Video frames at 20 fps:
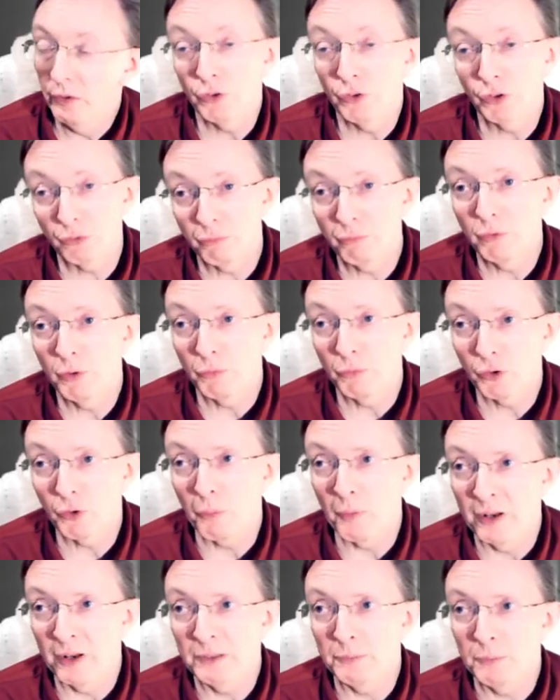you've just
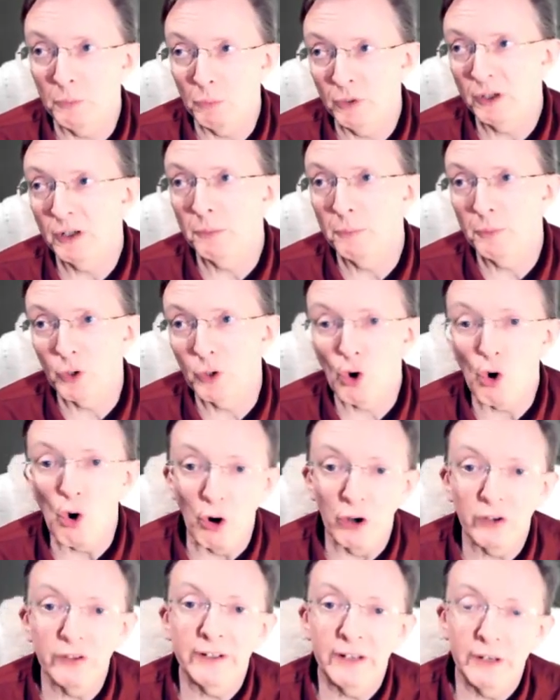reminded me, we're going to be
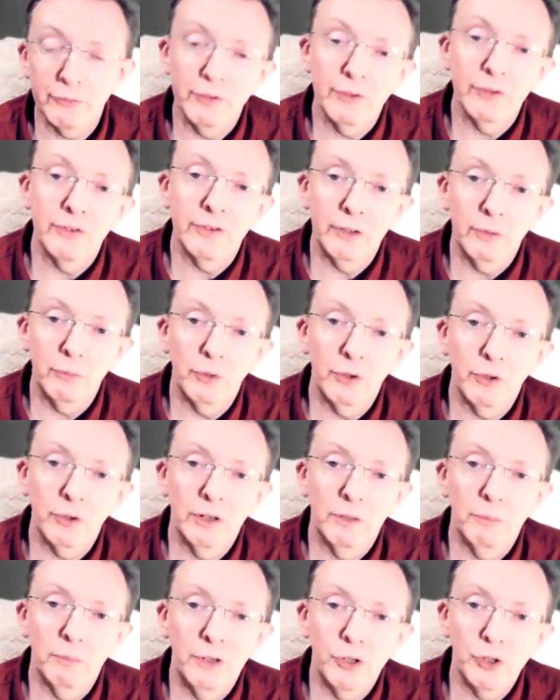recording everything. We're going to
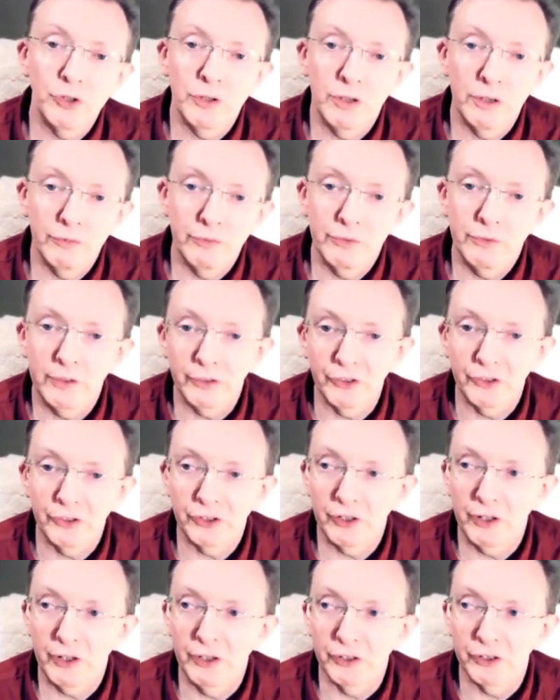make sure everything
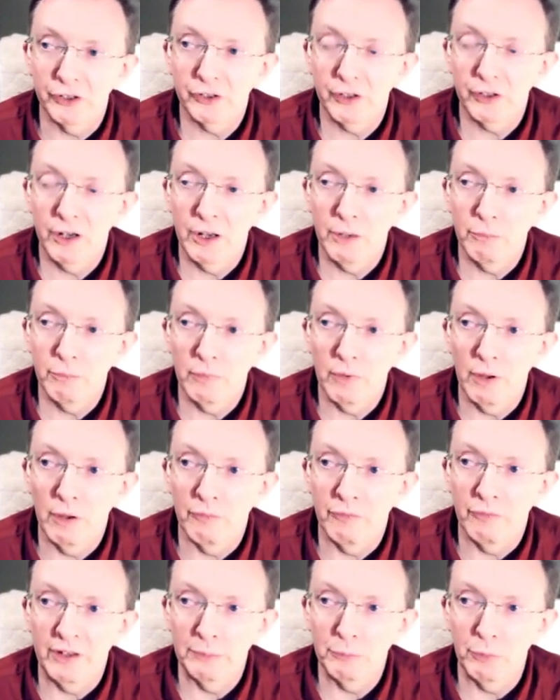is
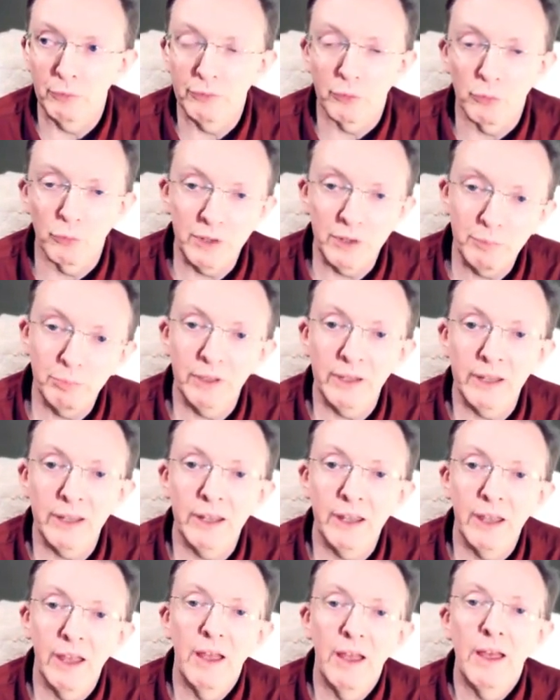available for
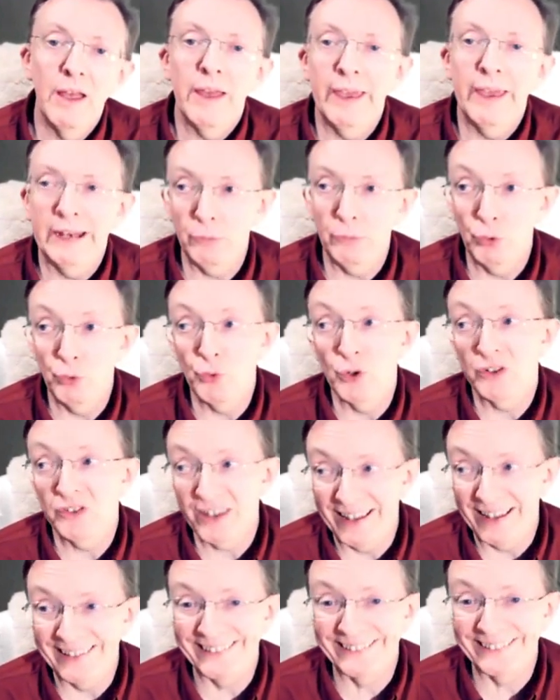replay. Anyone who
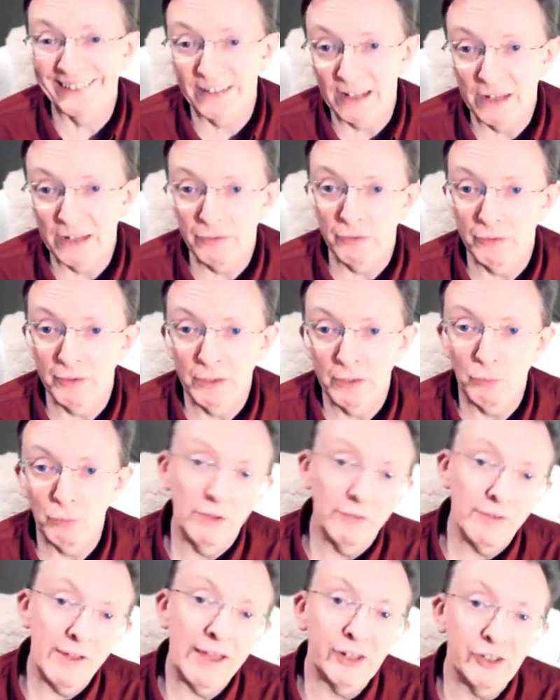attends the live event will
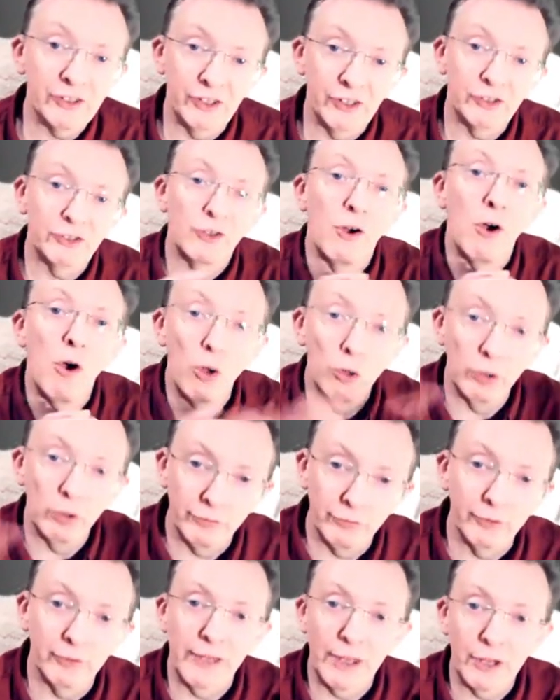have access to all of
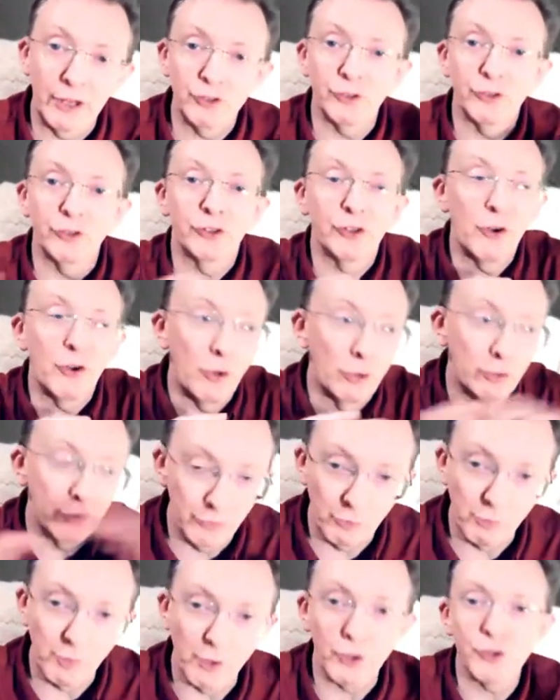the lectures, all of
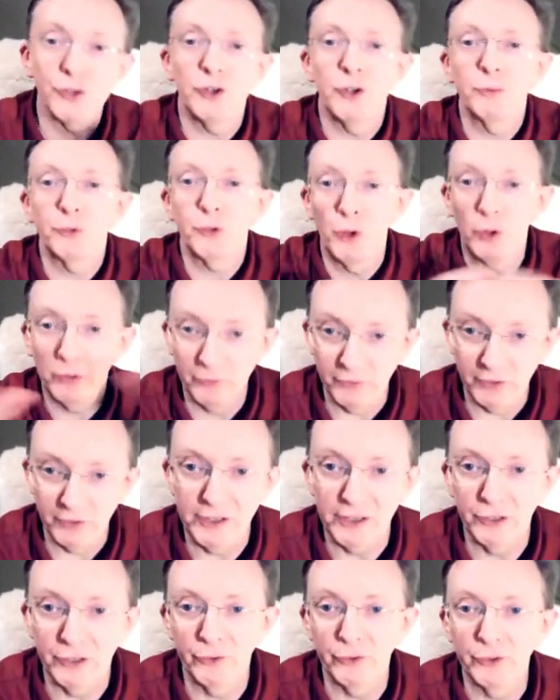the workshops, all of the
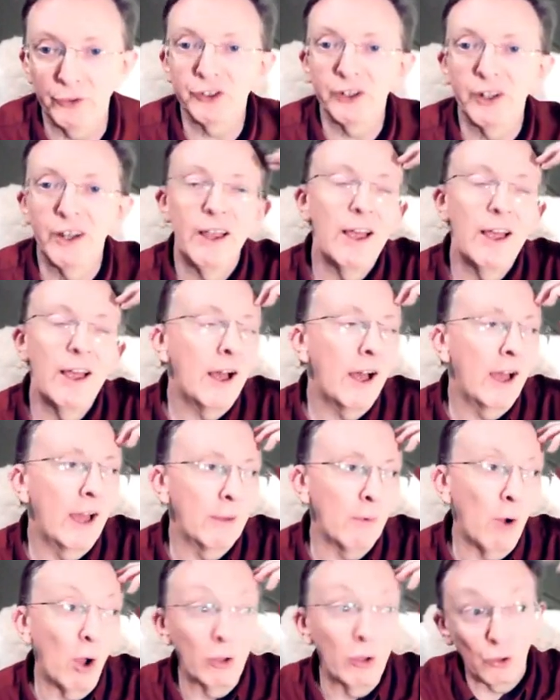keynotes,
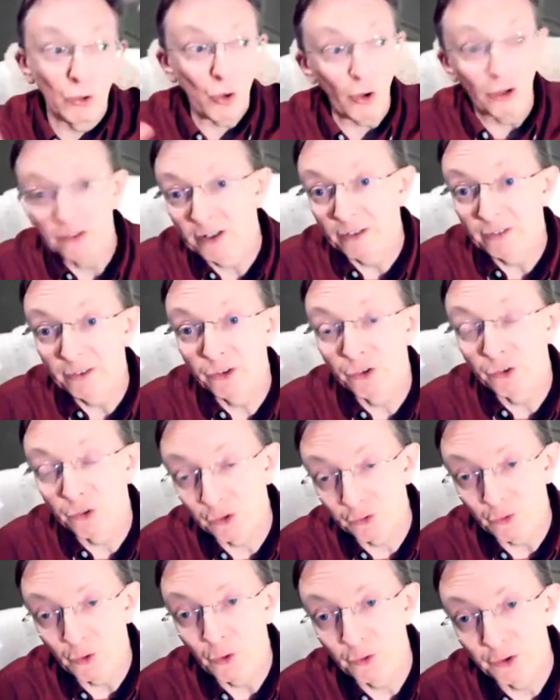all the contact details
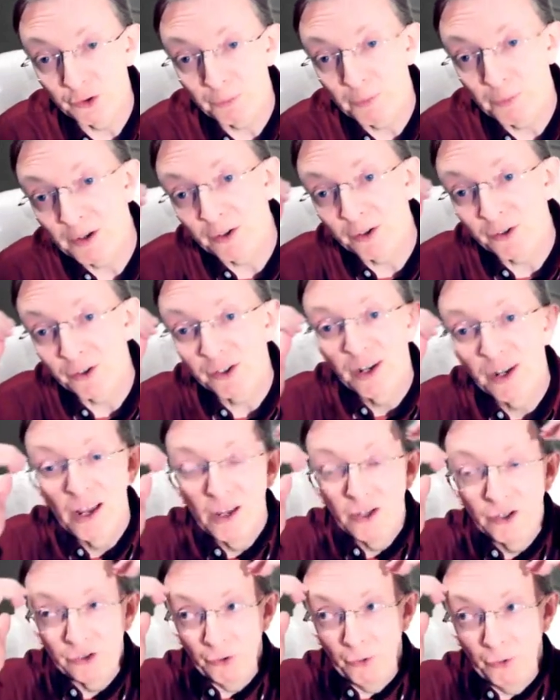of all the speakers.
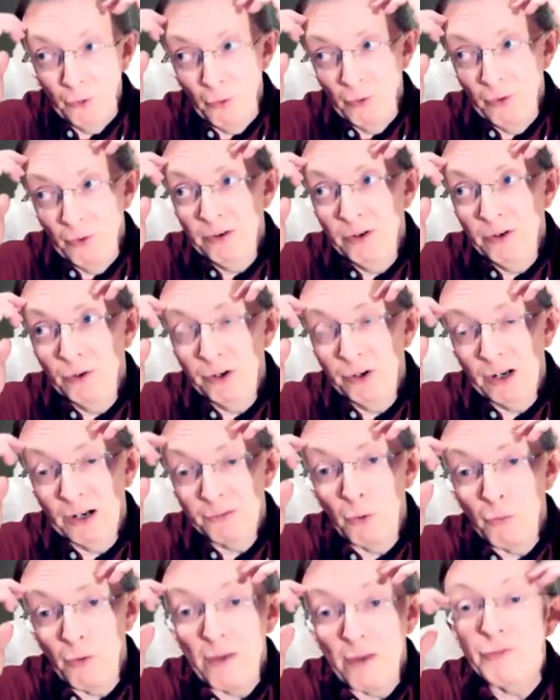So, you can have
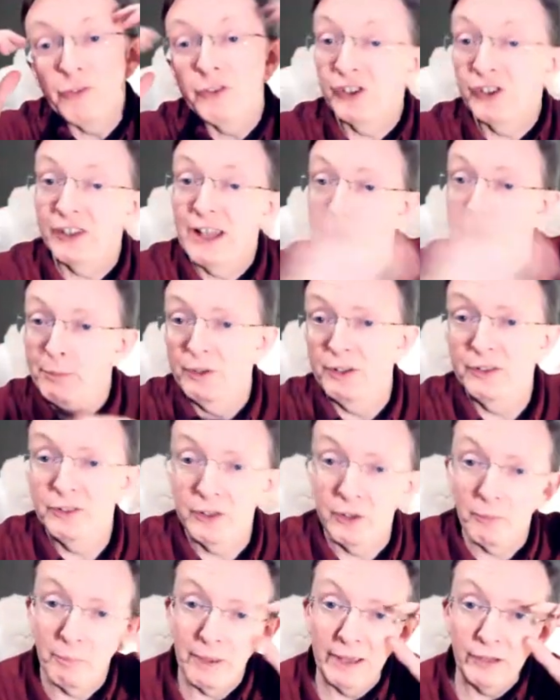a reference library to
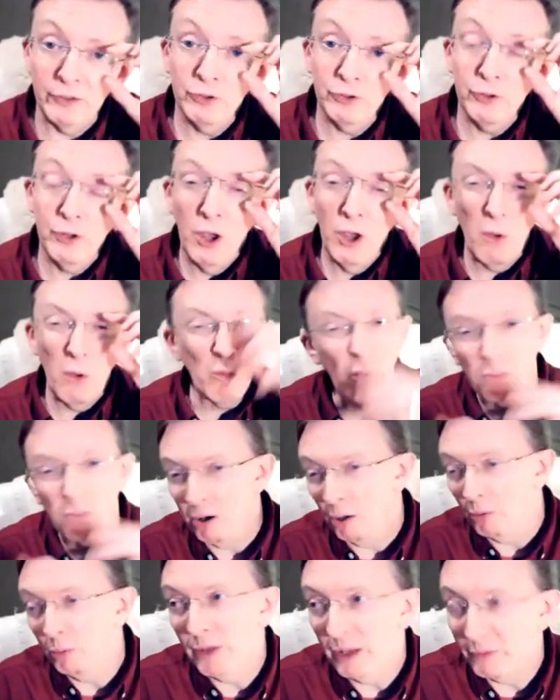come back to. We'll
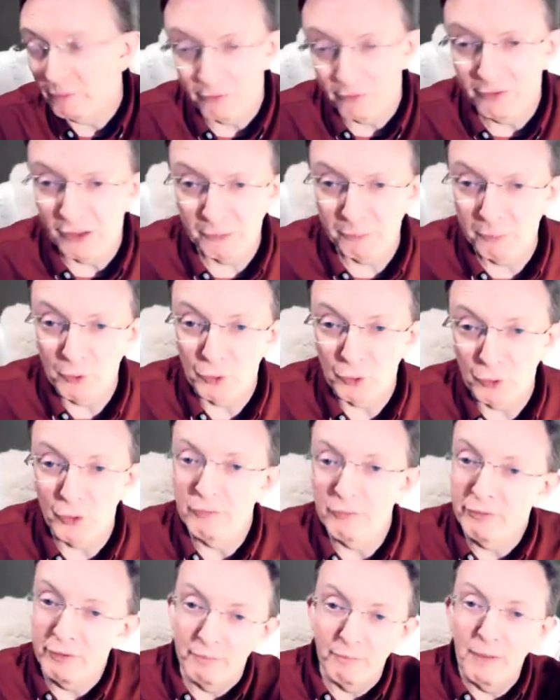probably have a Facebook group
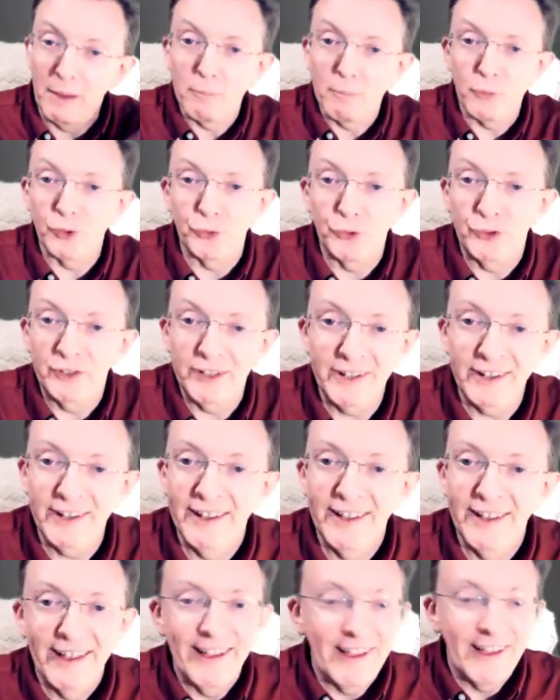for members only,
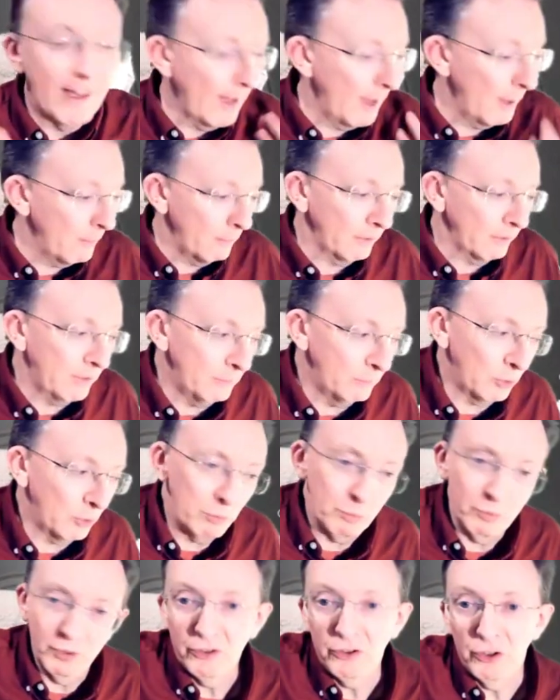and keep the
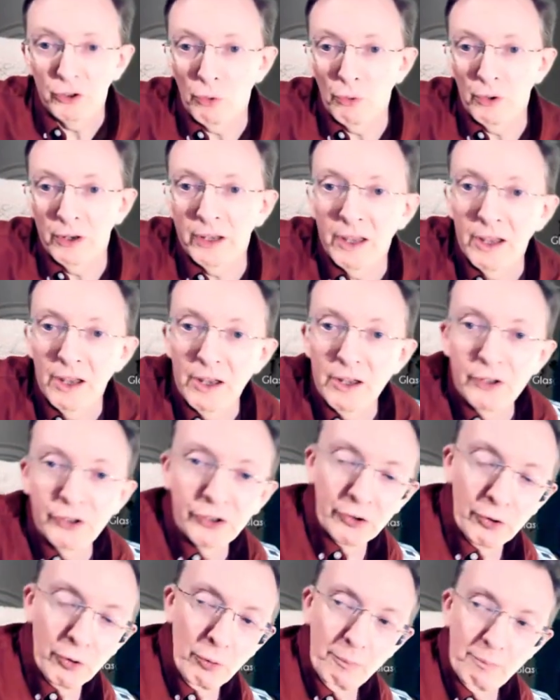community going.
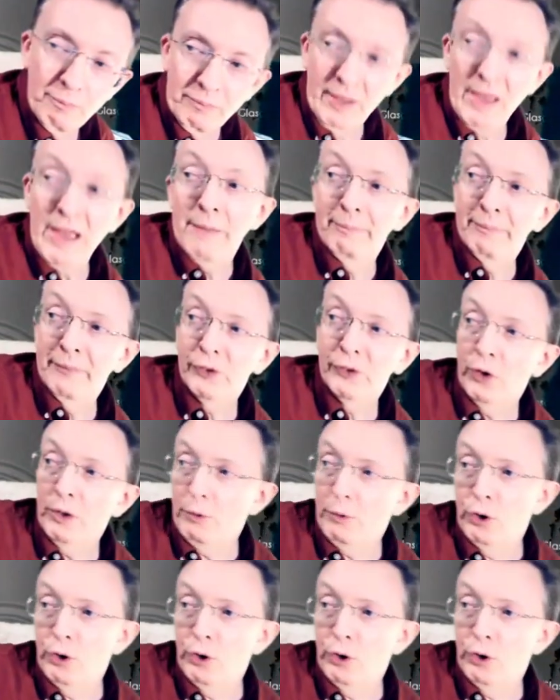So yeah, it's going to be